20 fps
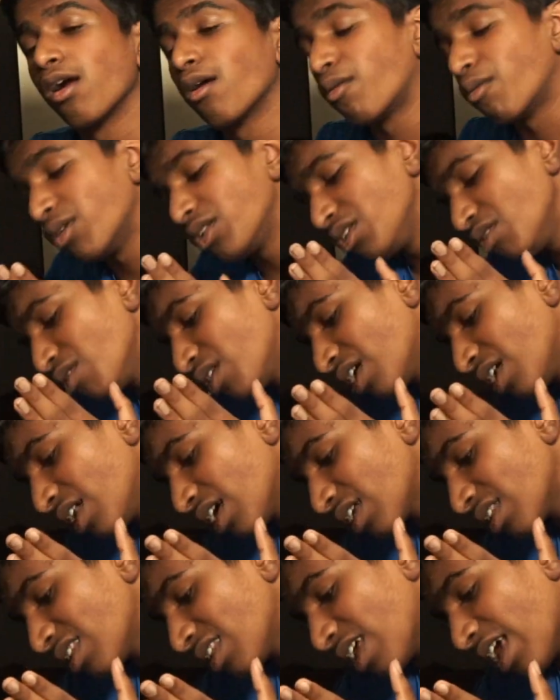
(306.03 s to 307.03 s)
When you
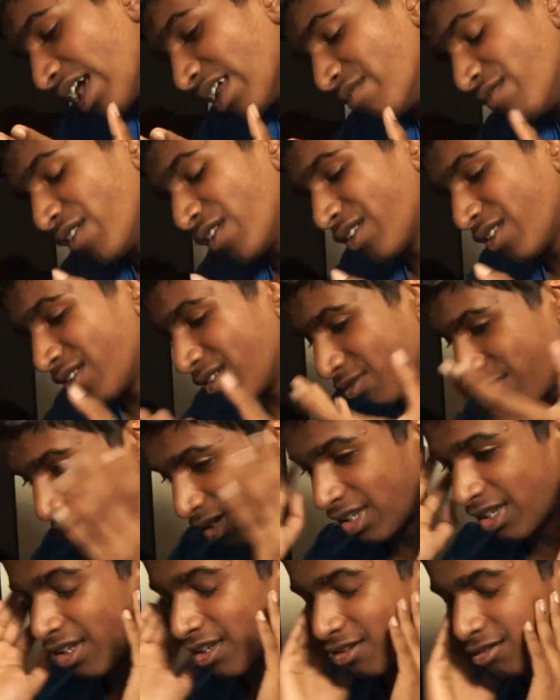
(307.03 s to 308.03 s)
connect headphones into
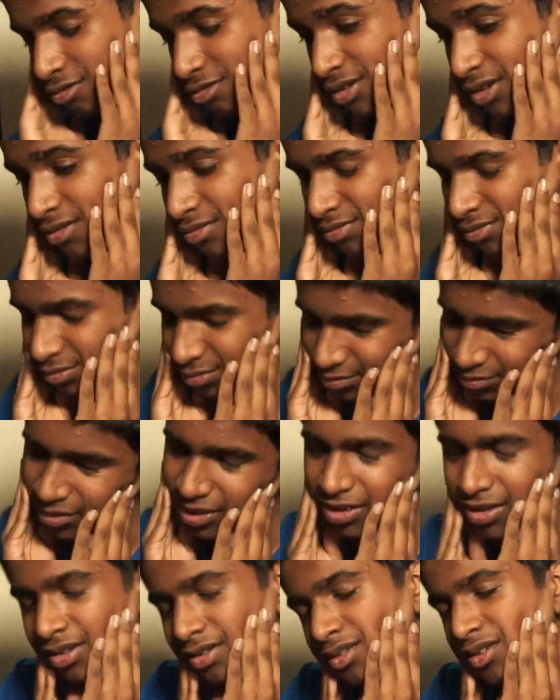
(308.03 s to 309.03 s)
it and listen to it,
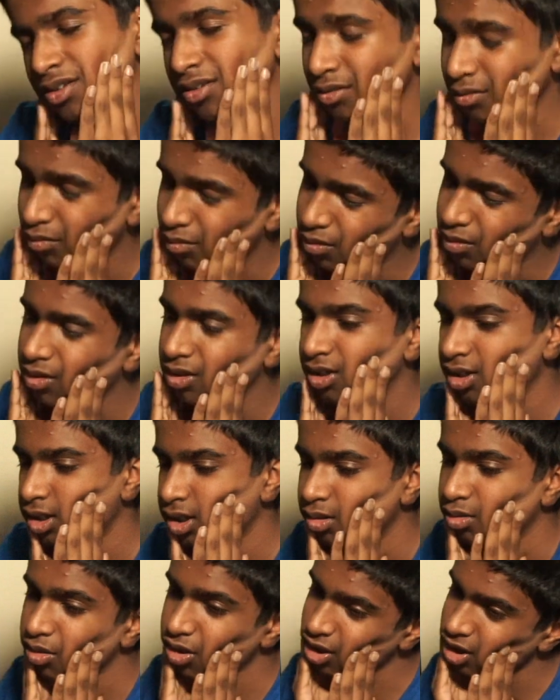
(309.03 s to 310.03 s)
you're
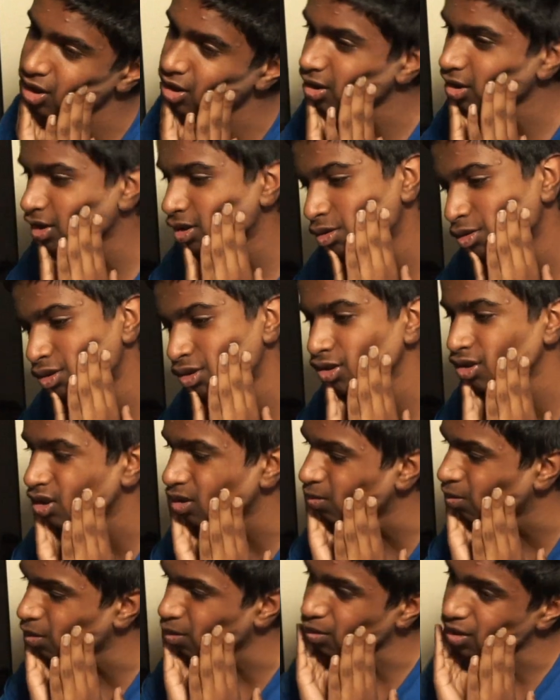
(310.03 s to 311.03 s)
watching your
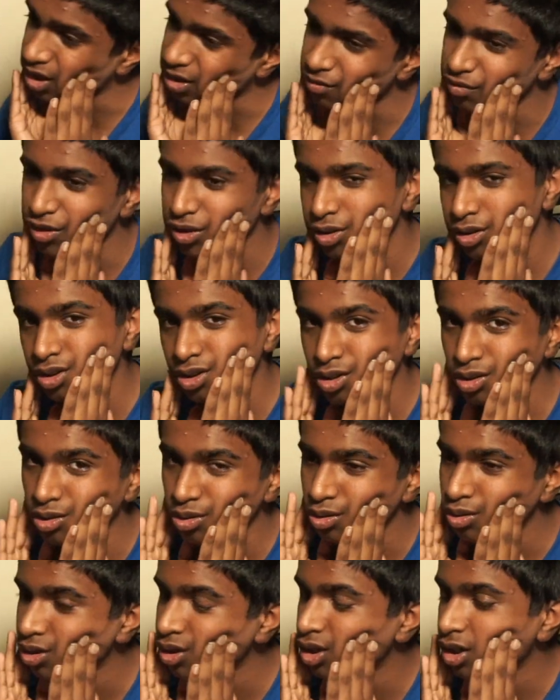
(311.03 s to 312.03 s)
YouTube or whatever you
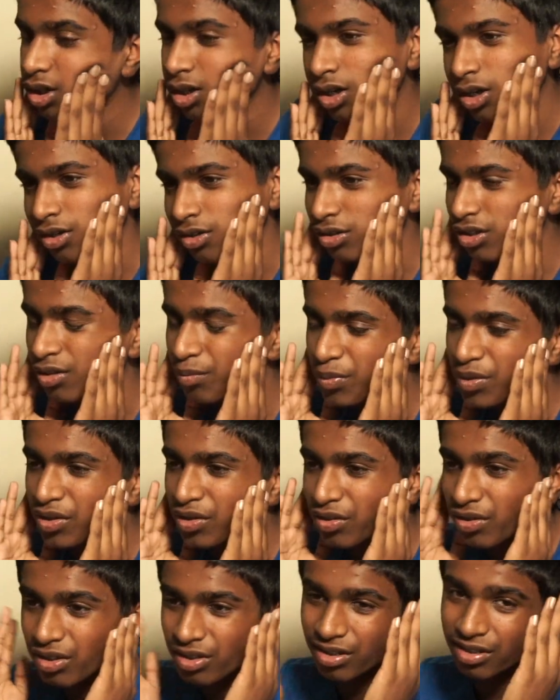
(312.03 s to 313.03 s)
do on your
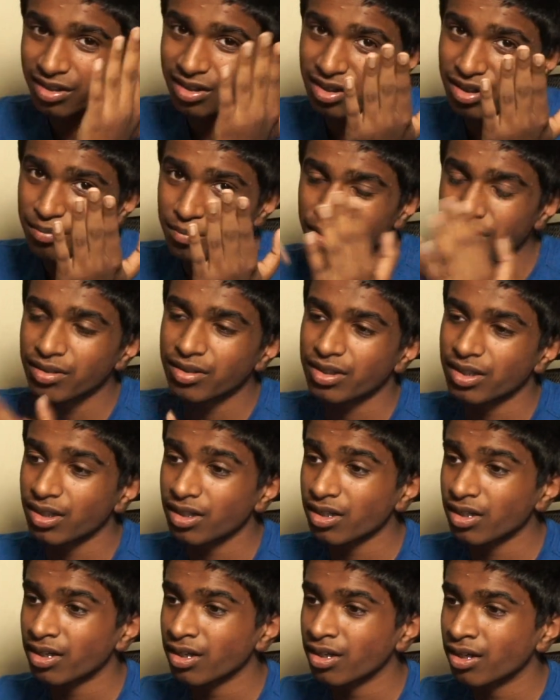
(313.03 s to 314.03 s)
computer, you're listening to
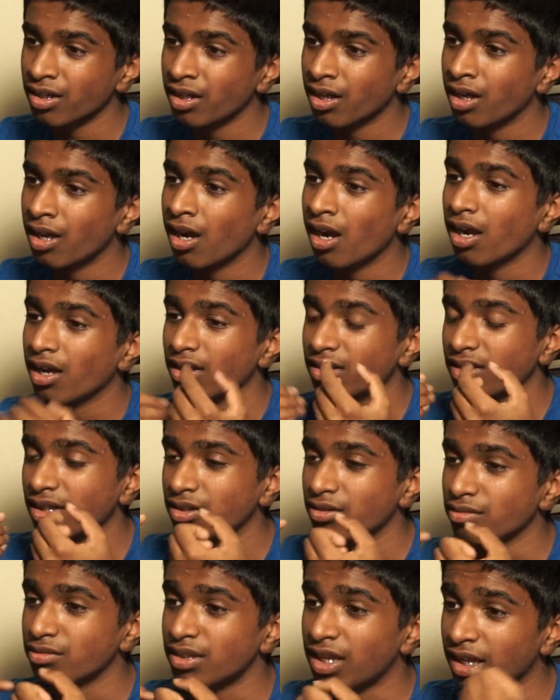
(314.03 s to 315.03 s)
music,
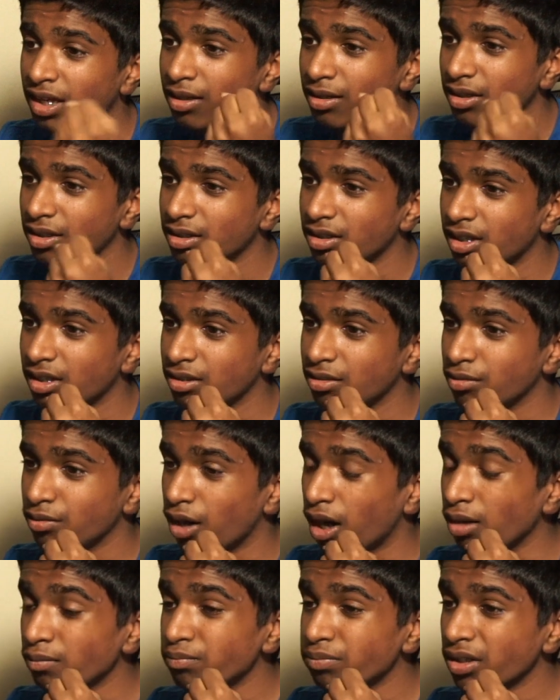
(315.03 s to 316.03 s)
then you
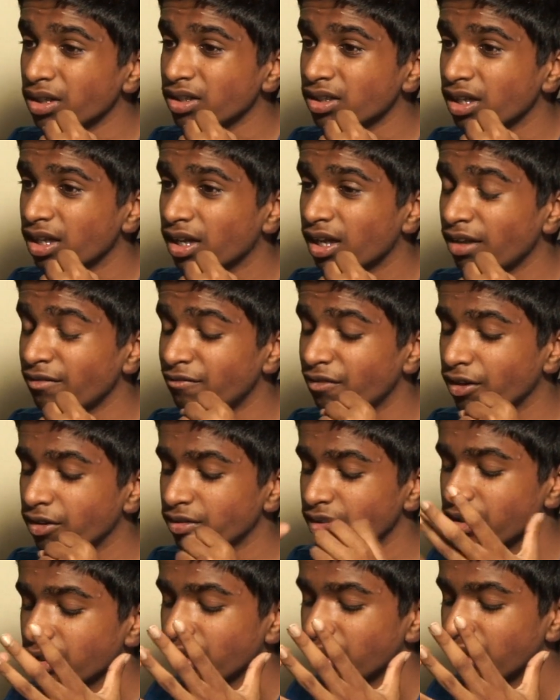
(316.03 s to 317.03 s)
unplug the
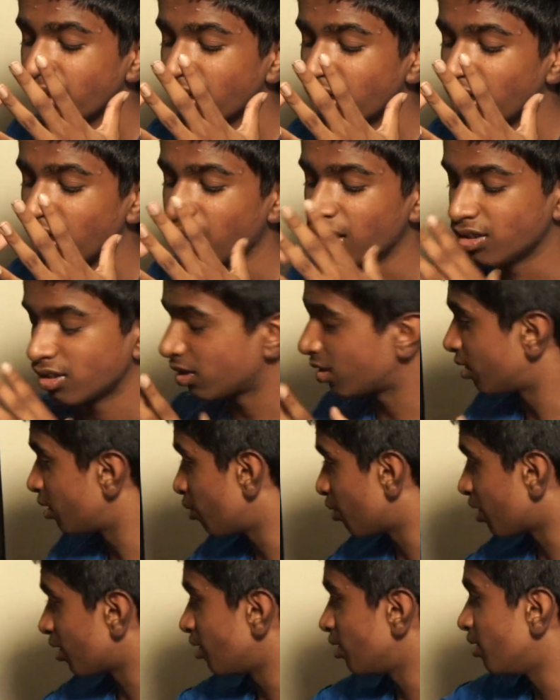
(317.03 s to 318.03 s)
headphones, because you
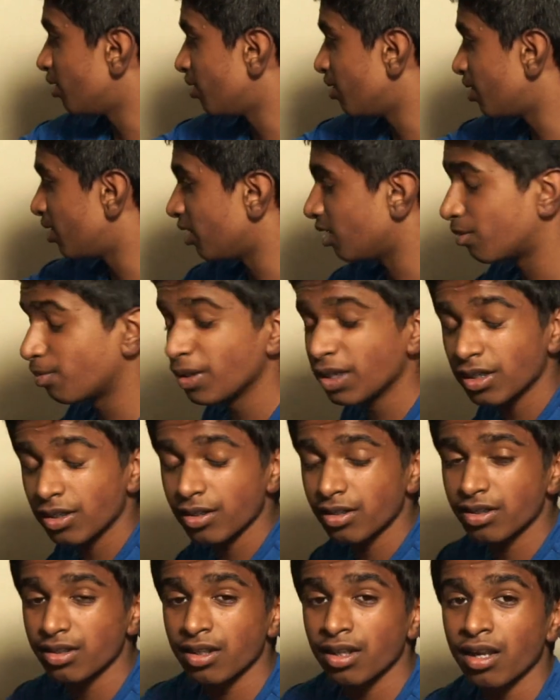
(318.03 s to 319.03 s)
want to use these
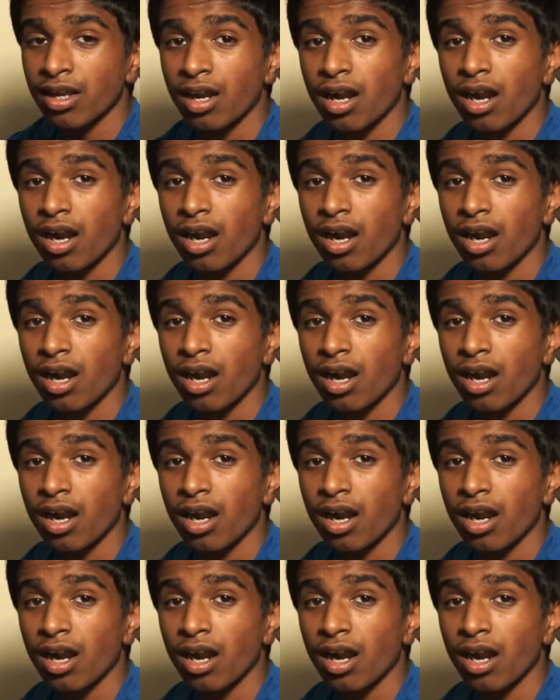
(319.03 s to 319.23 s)
speakers.